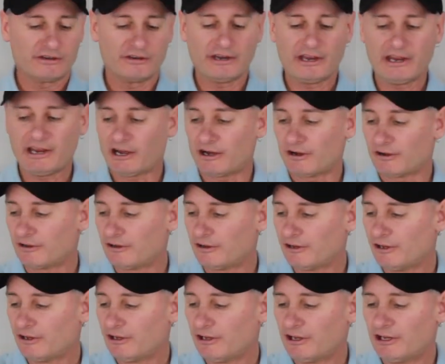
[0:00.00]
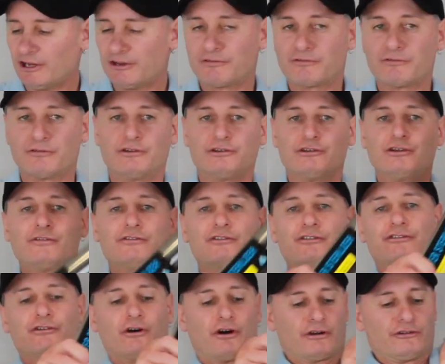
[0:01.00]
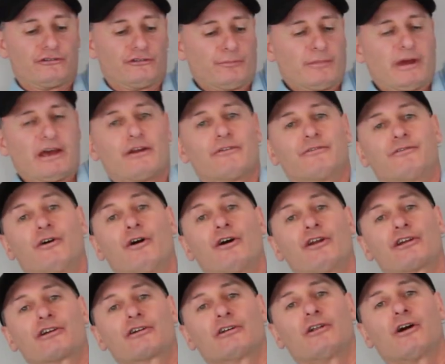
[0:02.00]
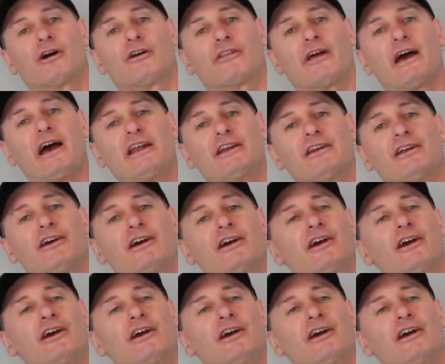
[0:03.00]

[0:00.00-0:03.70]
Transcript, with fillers: Now, if you've decided to mount it vertical like that,